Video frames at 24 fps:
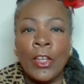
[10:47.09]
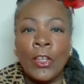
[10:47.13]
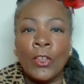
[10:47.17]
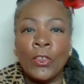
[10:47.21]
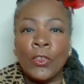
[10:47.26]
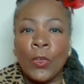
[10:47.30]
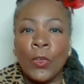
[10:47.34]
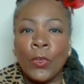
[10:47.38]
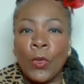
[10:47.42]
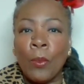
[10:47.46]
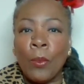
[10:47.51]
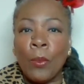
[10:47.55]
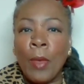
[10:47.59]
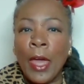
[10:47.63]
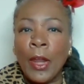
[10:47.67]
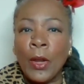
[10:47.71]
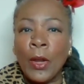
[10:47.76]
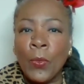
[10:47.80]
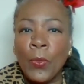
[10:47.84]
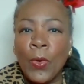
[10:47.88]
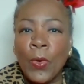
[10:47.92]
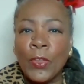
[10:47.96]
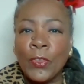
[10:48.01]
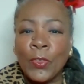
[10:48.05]
So no
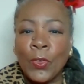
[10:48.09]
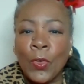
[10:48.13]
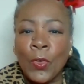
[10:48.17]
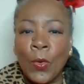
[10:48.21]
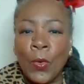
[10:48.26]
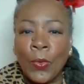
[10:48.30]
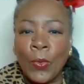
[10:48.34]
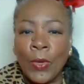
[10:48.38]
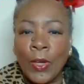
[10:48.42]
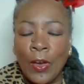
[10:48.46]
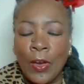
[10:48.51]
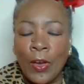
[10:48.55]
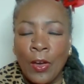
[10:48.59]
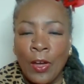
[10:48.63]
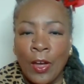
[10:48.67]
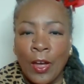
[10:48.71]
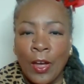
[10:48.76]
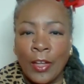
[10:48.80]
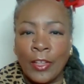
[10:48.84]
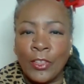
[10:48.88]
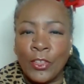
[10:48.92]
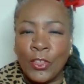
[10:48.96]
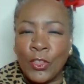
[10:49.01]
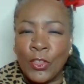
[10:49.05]
matter what's going
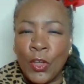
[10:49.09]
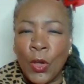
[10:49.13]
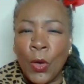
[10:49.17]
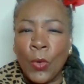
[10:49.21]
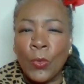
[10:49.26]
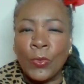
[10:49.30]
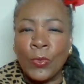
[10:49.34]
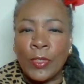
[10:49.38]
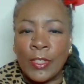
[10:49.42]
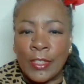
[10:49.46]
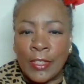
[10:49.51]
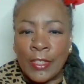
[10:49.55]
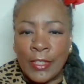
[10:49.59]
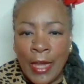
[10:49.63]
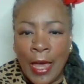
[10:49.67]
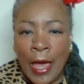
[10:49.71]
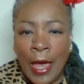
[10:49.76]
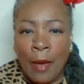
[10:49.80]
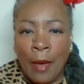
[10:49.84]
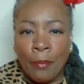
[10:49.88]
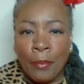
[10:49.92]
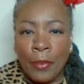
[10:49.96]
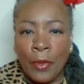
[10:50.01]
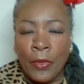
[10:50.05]
on, don't
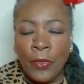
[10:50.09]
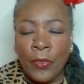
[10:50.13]
stop.